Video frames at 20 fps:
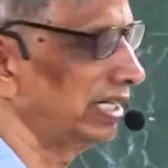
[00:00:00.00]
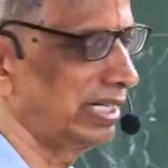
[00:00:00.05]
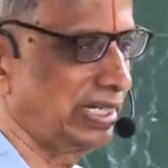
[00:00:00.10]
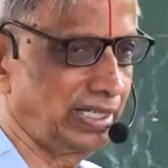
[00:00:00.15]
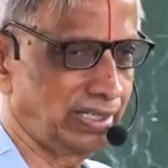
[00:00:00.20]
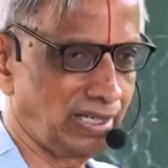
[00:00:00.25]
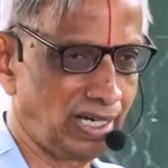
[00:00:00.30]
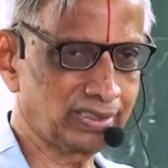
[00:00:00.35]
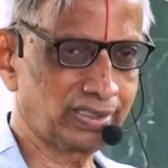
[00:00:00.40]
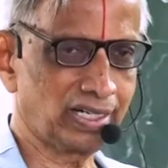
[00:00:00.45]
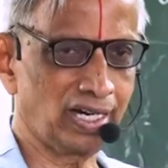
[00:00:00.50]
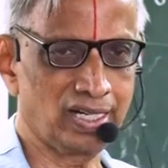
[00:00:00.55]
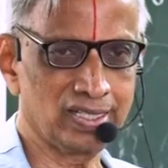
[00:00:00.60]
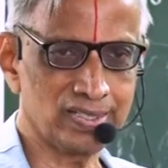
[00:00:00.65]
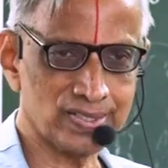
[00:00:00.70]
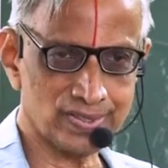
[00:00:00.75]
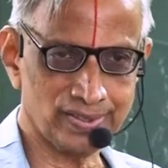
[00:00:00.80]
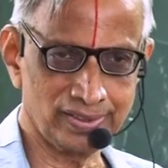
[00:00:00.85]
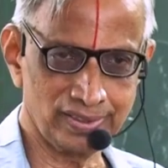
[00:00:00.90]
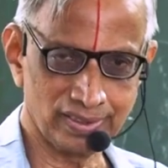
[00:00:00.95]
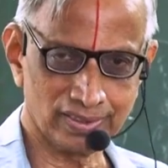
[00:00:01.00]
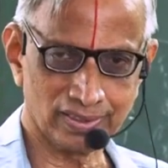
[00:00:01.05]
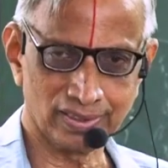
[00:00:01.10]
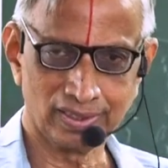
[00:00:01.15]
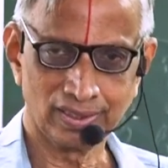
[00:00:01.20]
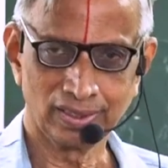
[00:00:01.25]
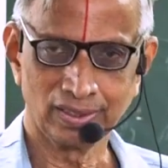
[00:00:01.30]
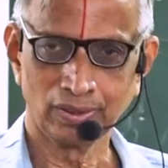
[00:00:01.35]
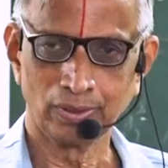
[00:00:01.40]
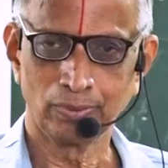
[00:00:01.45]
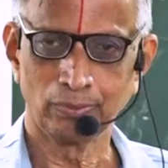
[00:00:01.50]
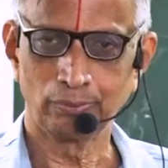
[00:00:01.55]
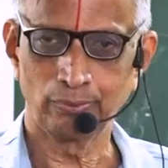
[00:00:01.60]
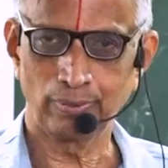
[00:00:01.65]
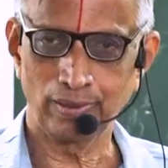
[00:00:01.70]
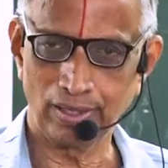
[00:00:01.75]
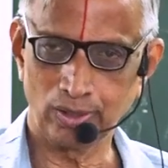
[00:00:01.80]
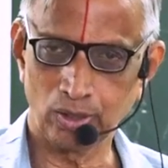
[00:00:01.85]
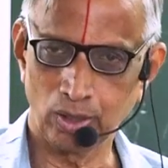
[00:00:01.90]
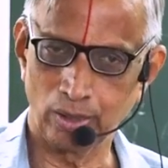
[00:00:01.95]
A non-constant
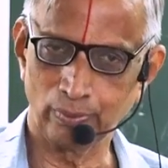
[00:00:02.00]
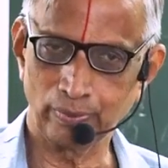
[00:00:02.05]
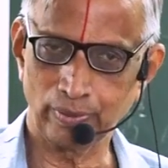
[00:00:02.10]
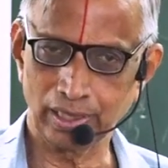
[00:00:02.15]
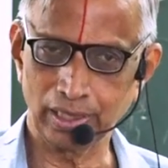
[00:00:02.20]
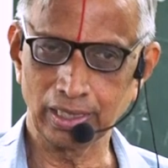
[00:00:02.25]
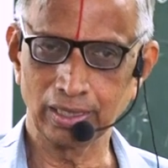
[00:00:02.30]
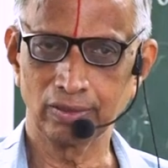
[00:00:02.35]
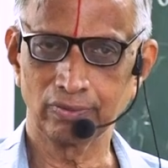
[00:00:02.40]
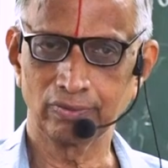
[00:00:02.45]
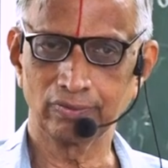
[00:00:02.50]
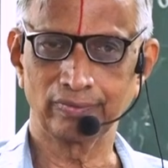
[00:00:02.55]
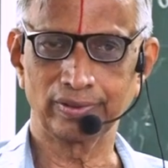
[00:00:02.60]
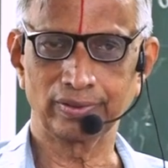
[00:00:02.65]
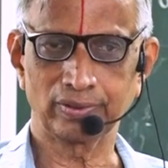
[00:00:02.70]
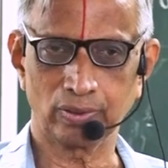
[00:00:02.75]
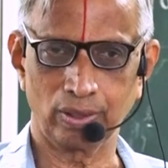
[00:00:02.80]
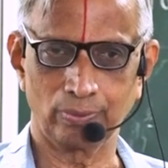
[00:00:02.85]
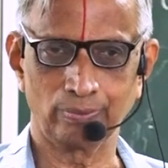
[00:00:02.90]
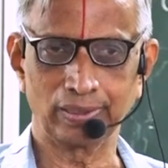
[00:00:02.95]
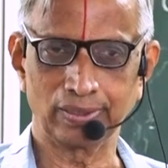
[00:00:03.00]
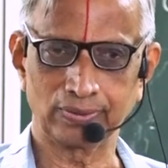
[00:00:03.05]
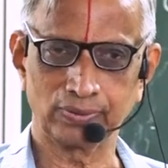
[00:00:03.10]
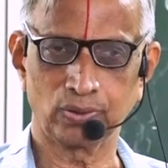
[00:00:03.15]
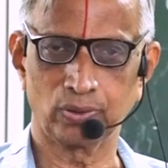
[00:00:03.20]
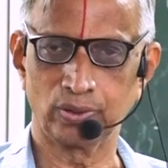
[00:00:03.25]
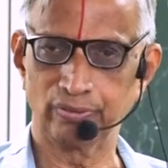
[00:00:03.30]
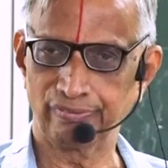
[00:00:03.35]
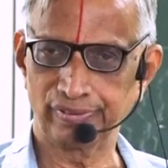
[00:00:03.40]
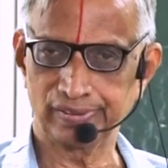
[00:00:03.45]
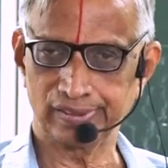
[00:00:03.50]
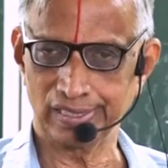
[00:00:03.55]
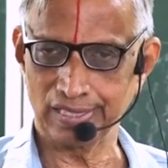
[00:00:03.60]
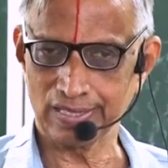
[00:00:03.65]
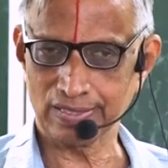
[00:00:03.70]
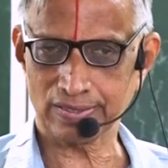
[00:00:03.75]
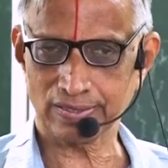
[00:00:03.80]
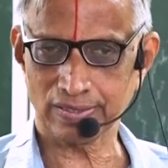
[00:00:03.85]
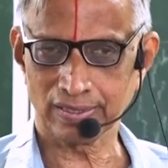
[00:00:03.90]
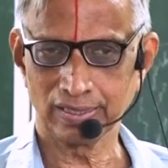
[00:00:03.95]
polynomial with complex
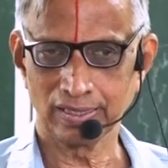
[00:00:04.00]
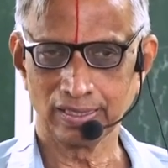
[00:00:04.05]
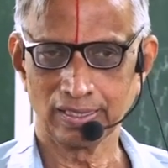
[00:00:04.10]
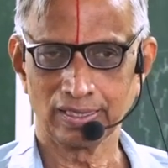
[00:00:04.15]
coefficients